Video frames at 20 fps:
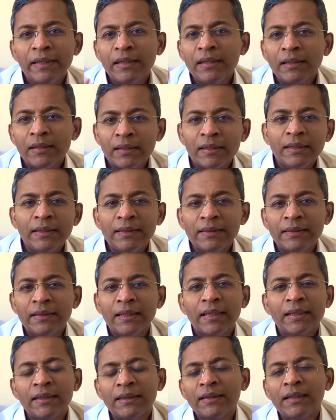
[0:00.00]
increase the
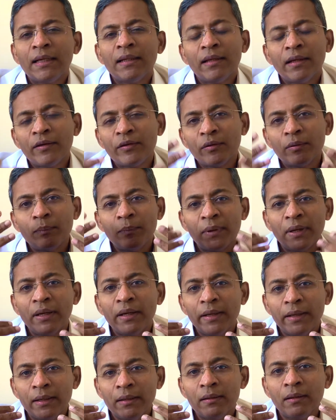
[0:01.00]
extent that you apply
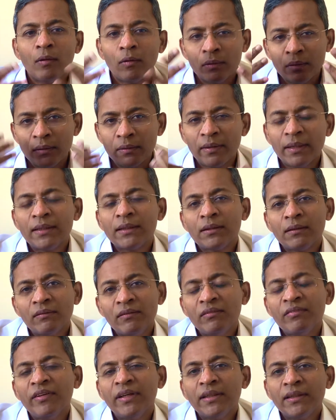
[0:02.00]
it on the rest of the
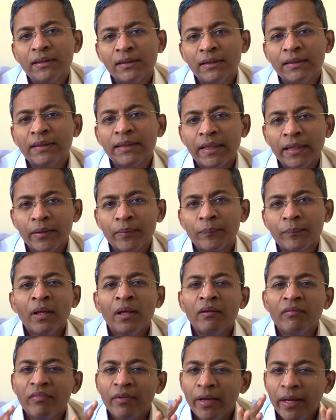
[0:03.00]
facial skin.
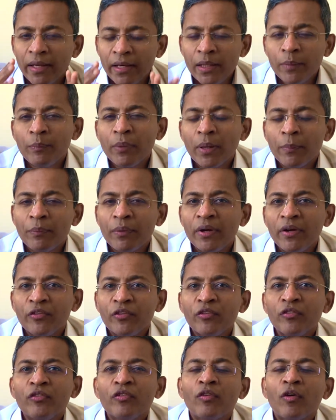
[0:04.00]
If any
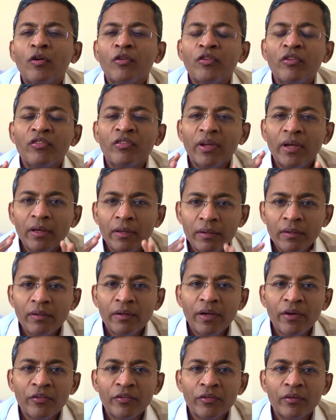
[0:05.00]
preparations causes
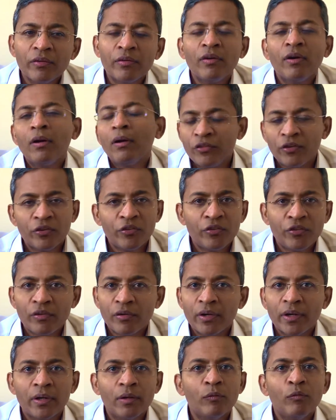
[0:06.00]
irritation, just
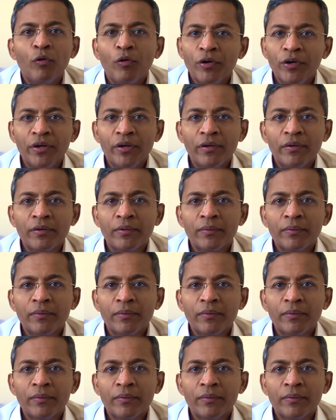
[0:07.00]
try and avoid it.